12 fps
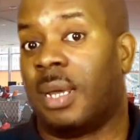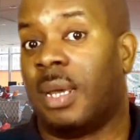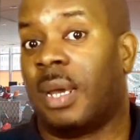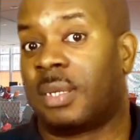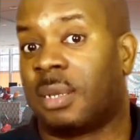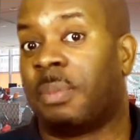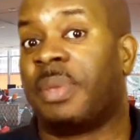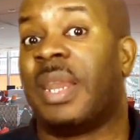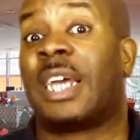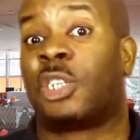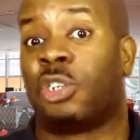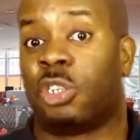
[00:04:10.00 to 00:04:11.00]
something
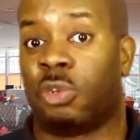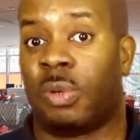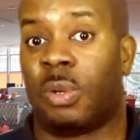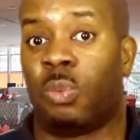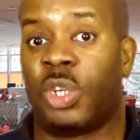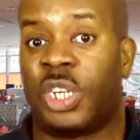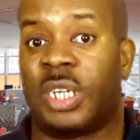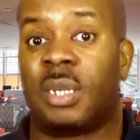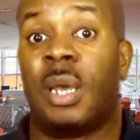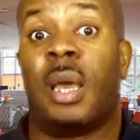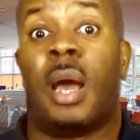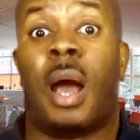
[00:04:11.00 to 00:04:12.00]
extra to it, which is,
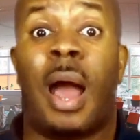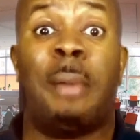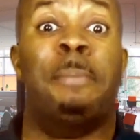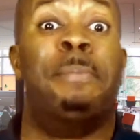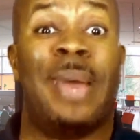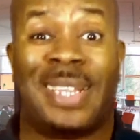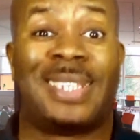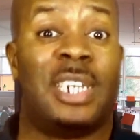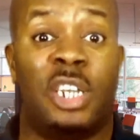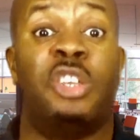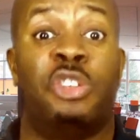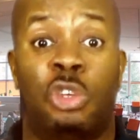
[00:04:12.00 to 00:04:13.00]
I'm better
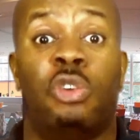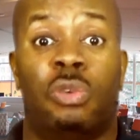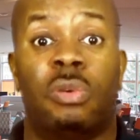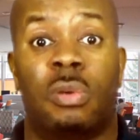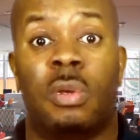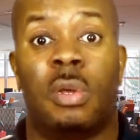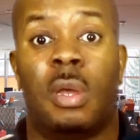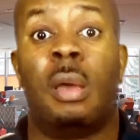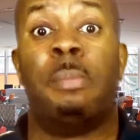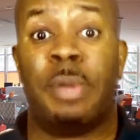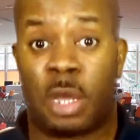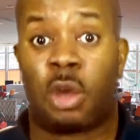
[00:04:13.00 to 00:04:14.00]
than you
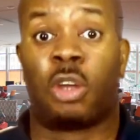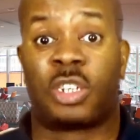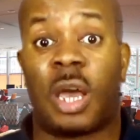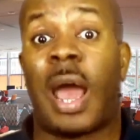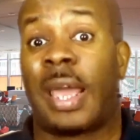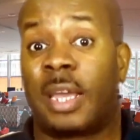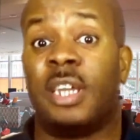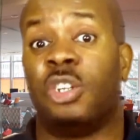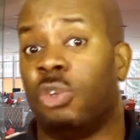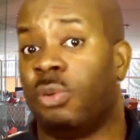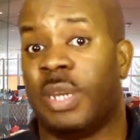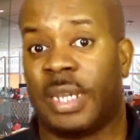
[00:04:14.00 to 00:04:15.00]
because I can
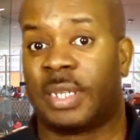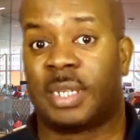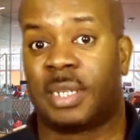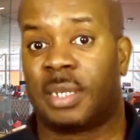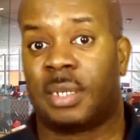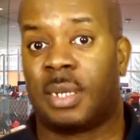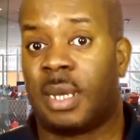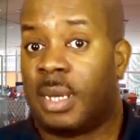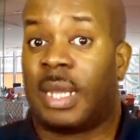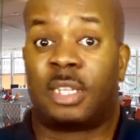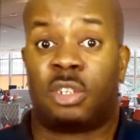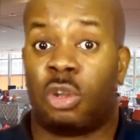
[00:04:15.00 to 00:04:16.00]
do this. And
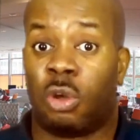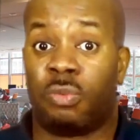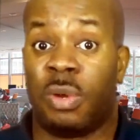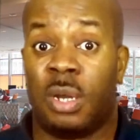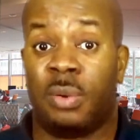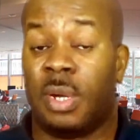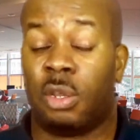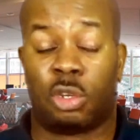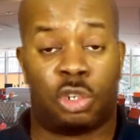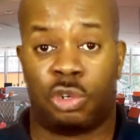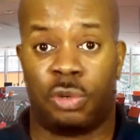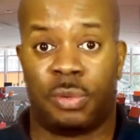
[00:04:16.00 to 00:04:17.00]
that's not really not
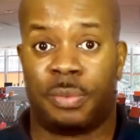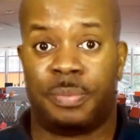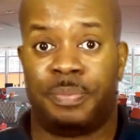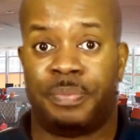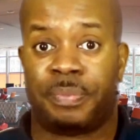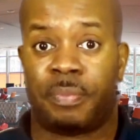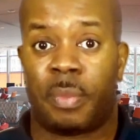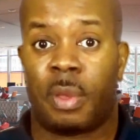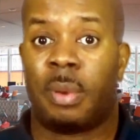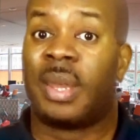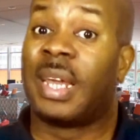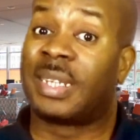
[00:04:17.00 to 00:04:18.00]
true.
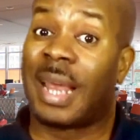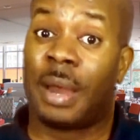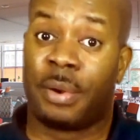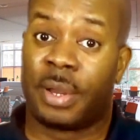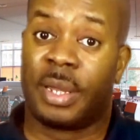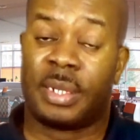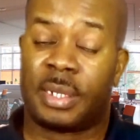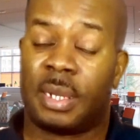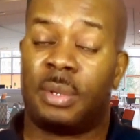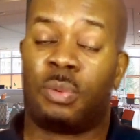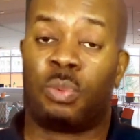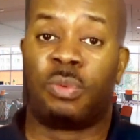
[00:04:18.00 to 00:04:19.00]
And that's arrogance.
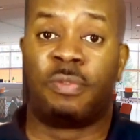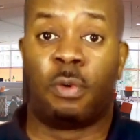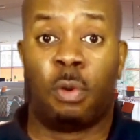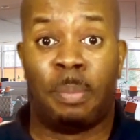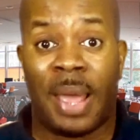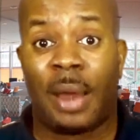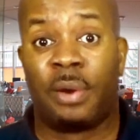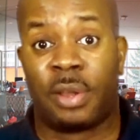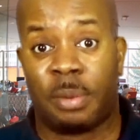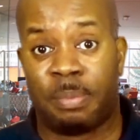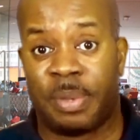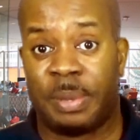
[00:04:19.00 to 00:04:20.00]
And we've all met
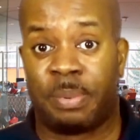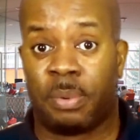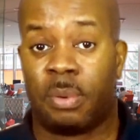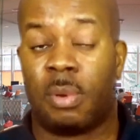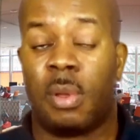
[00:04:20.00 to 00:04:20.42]
arrogant people